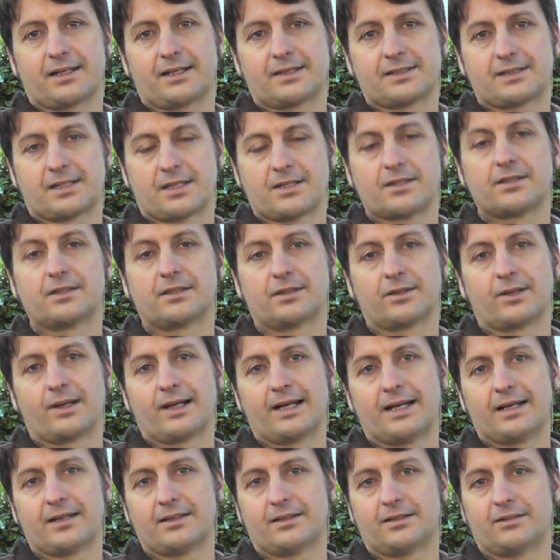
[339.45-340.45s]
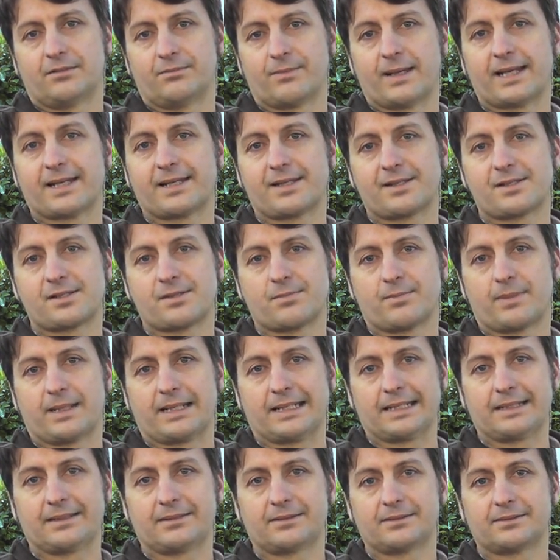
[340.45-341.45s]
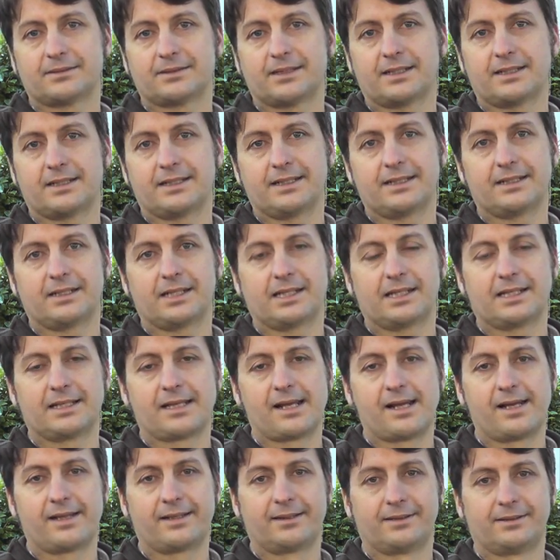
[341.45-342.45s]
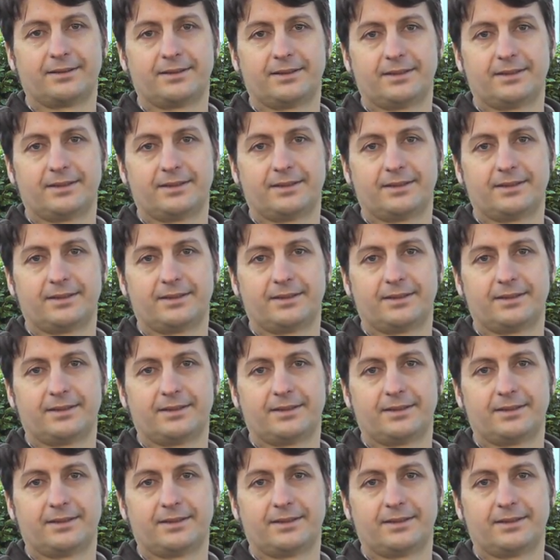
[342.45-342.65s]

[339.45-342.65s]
so that you are making some money at the end of the day.